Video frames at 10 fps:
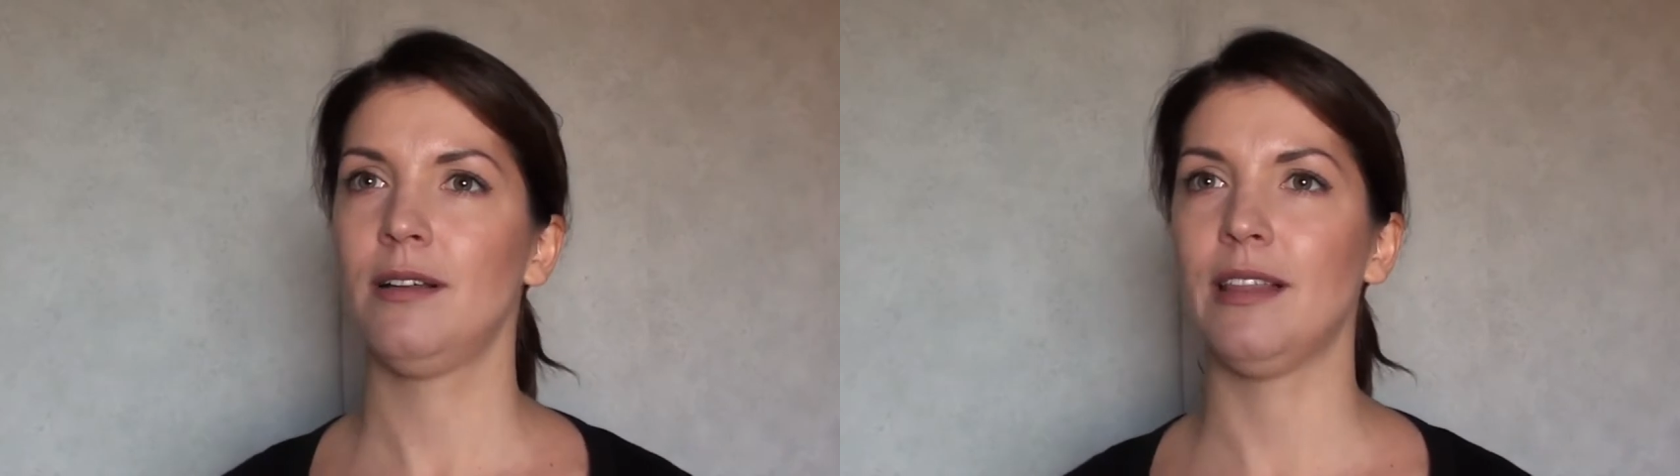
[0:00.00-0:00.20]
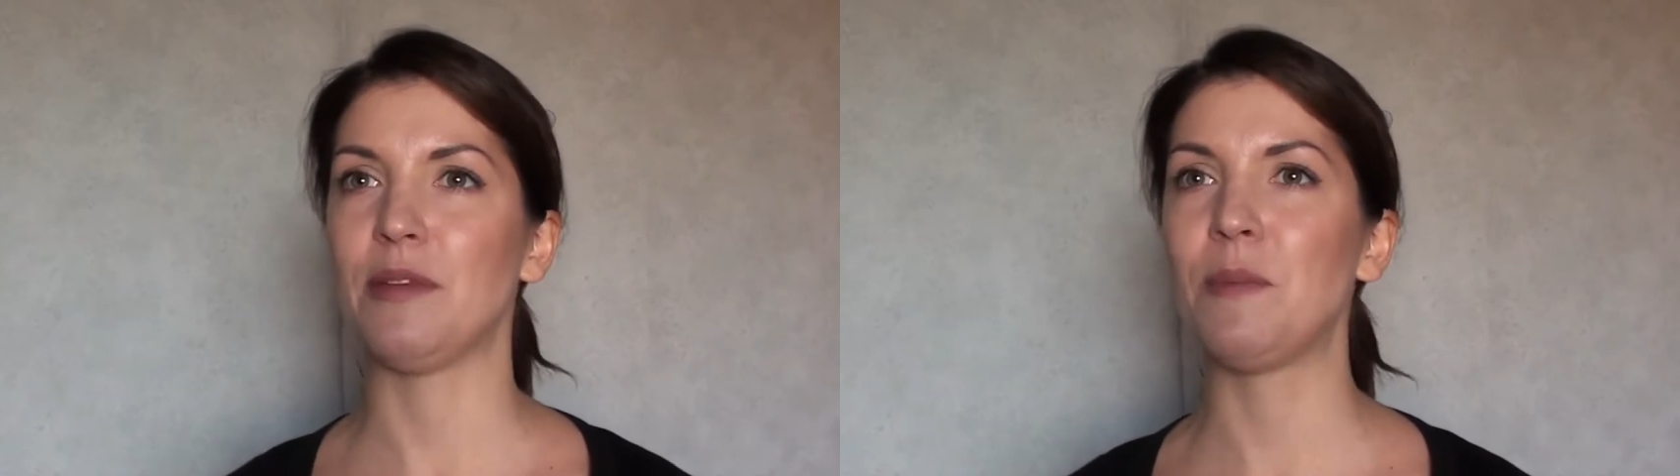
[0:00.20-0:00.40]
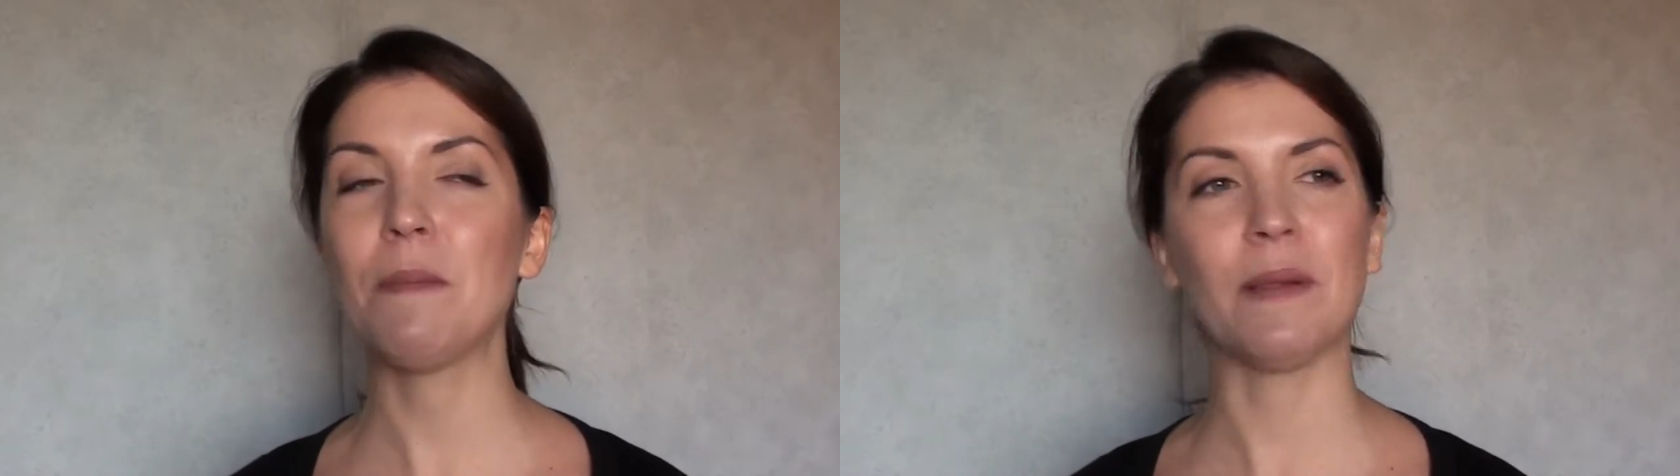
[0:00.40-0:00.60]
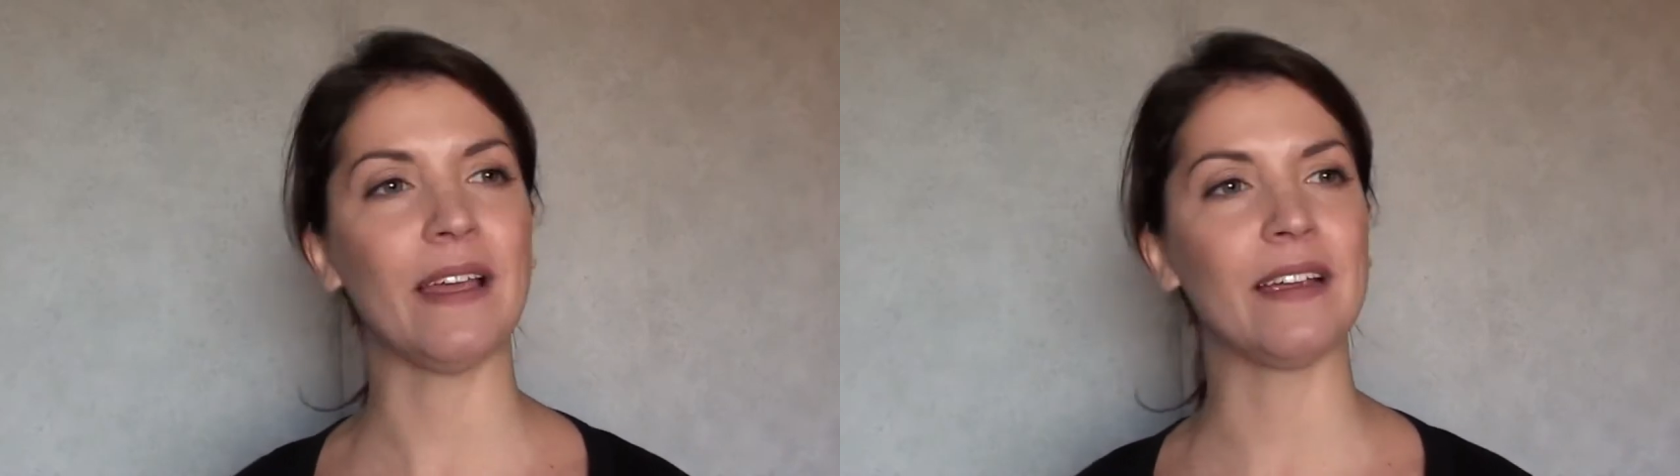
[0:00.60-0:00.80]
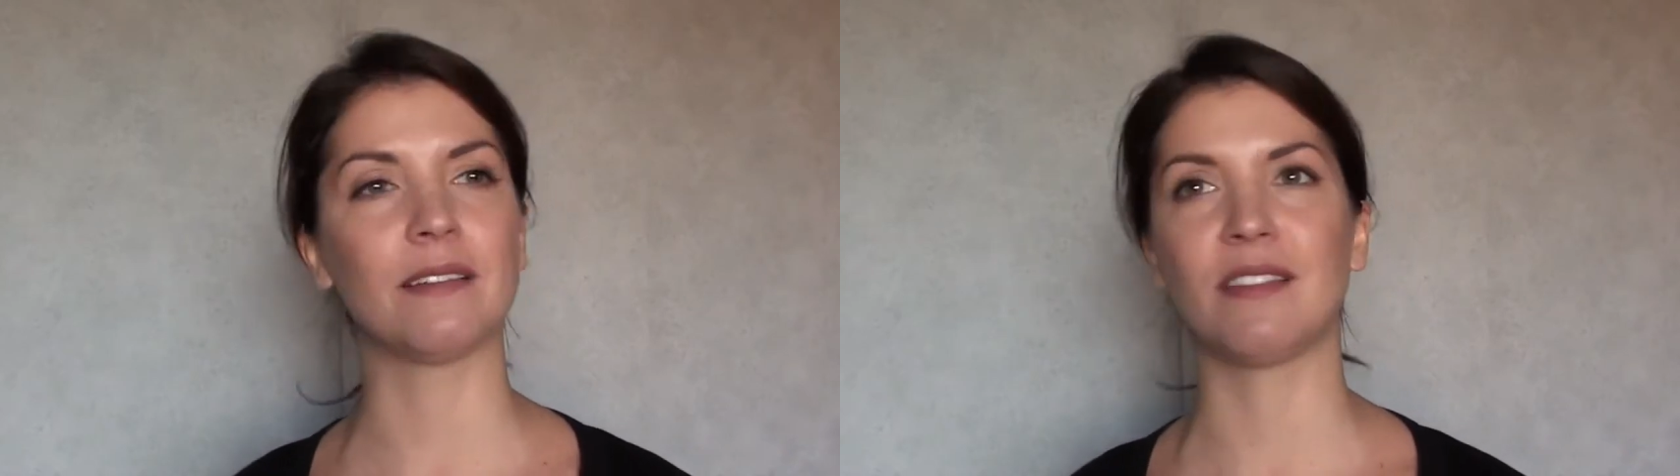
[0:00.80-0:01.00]
let people
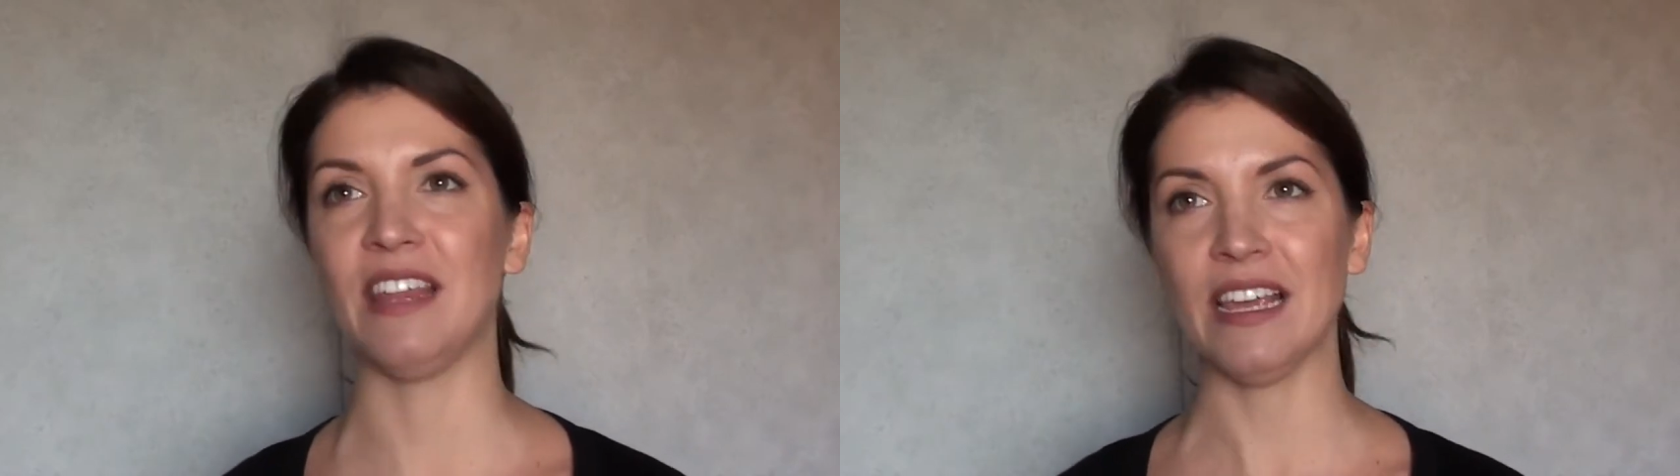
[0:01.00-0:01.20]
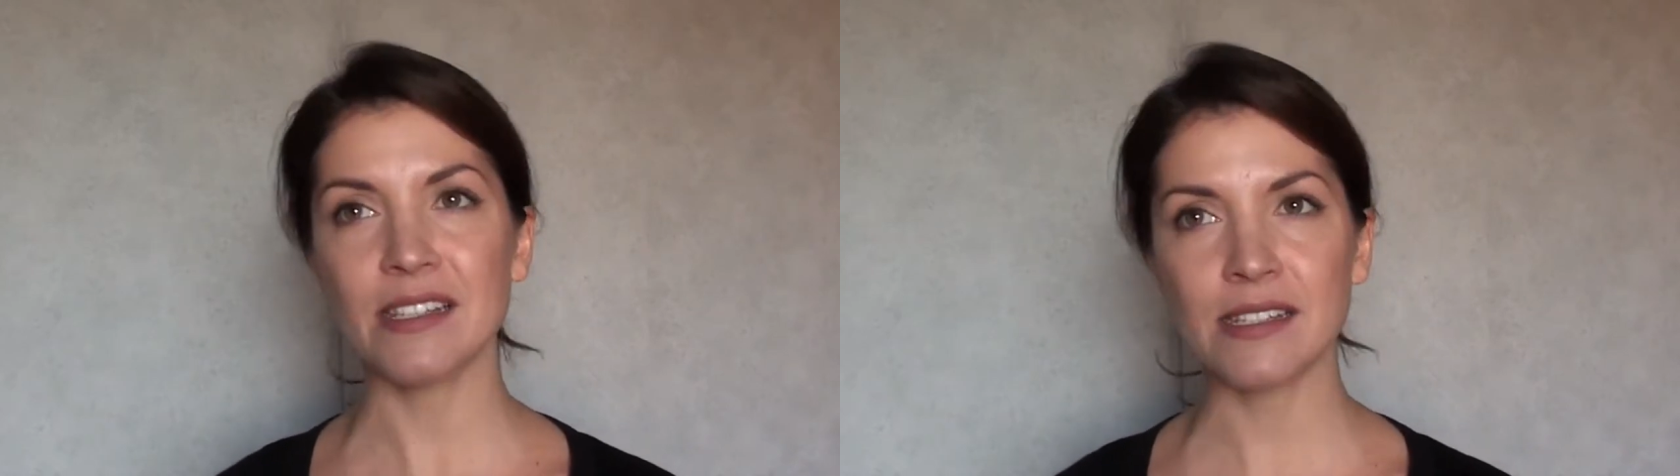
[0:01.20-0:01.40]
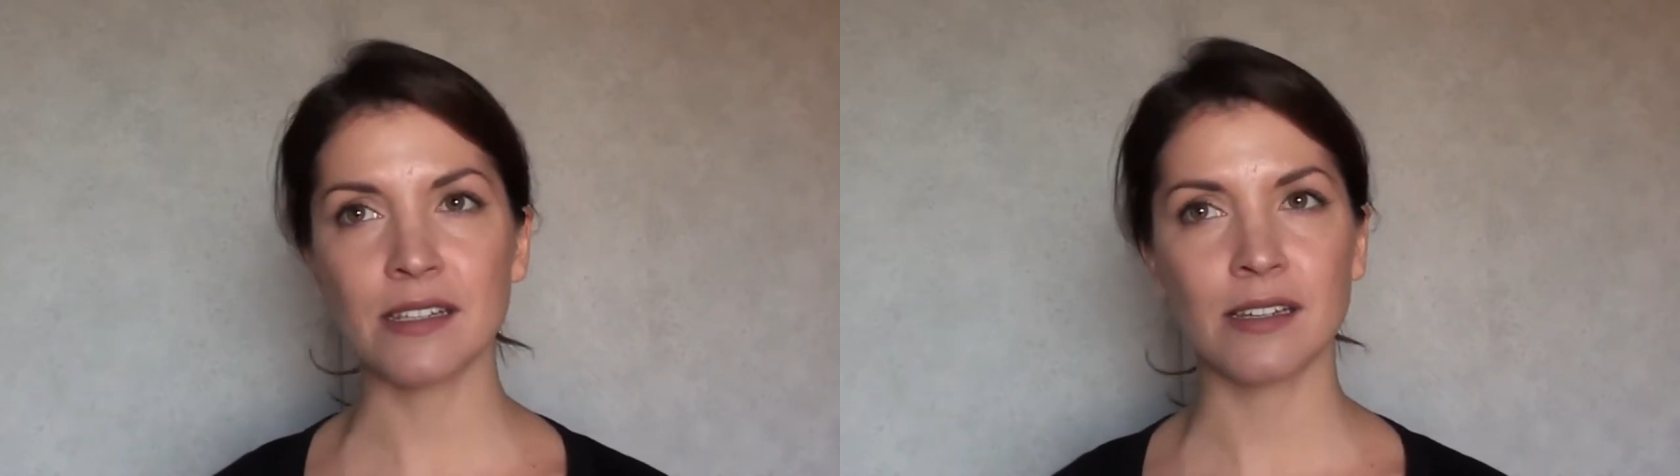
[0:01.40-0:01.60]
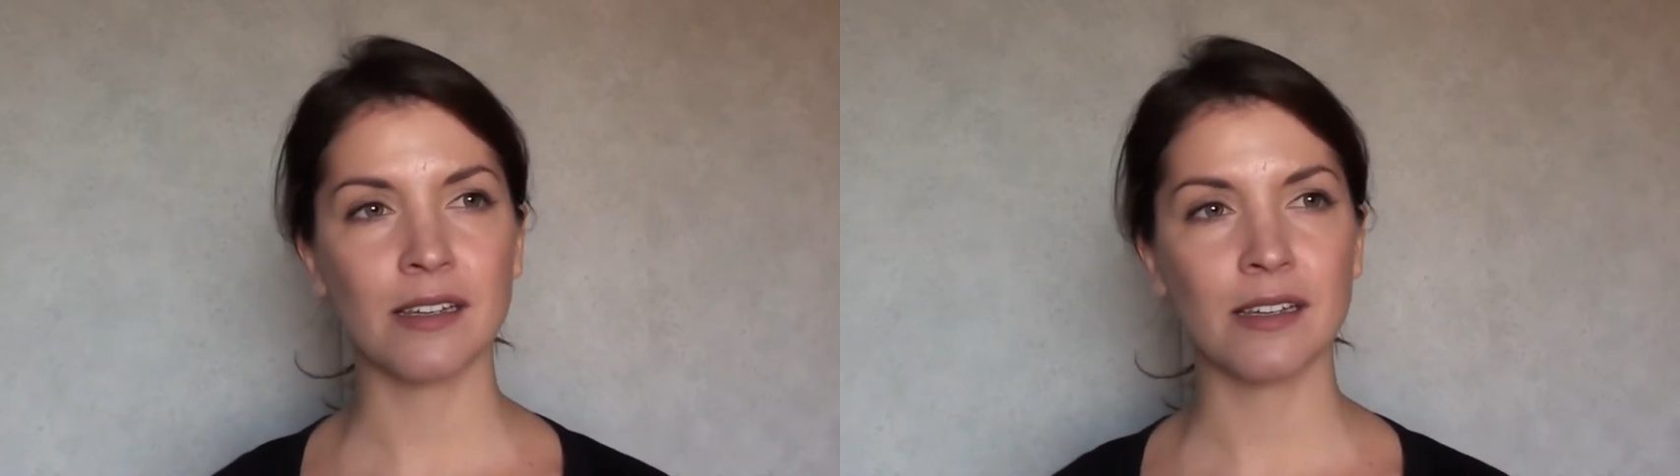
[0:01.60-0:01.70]
like this,